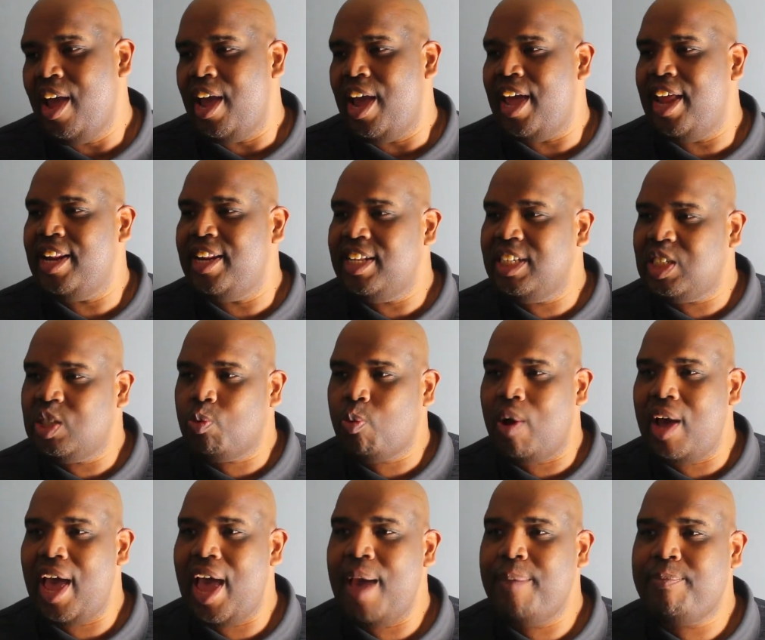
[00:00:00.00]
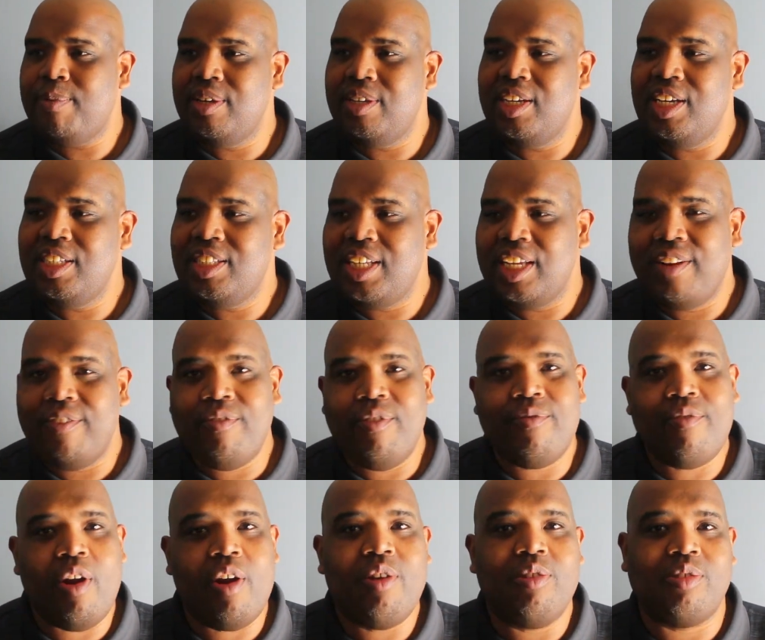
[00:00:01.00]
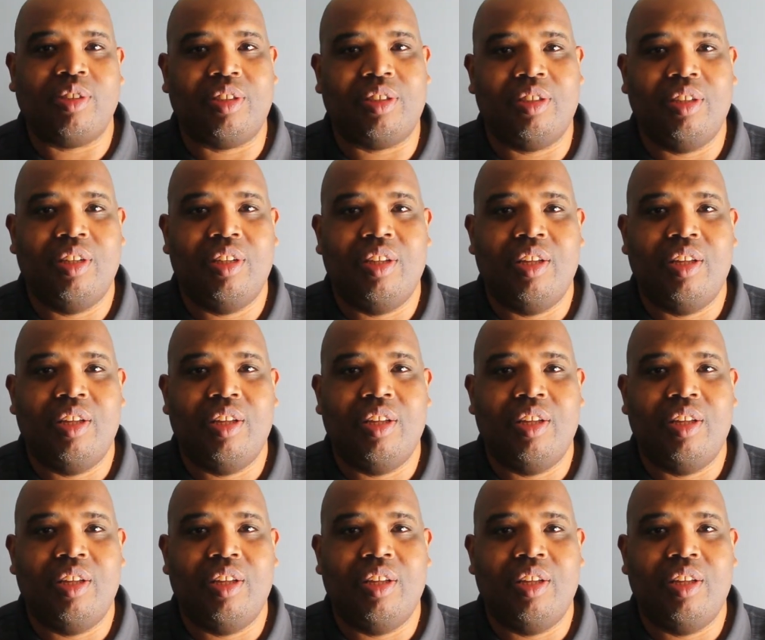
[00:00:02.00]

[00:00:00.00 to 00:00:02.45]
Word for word: and this is what happened. He did a reverse.